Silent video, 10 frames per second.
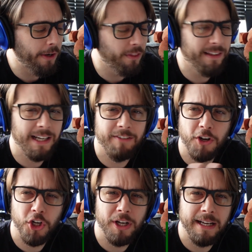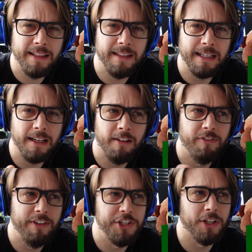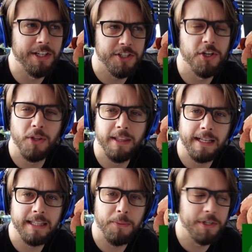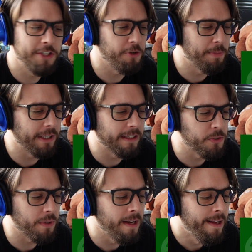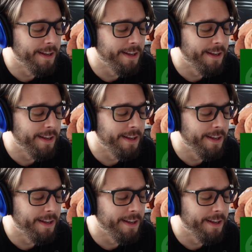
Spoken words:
don't think I've heard anything official. I just know that, like, they were distributing this one.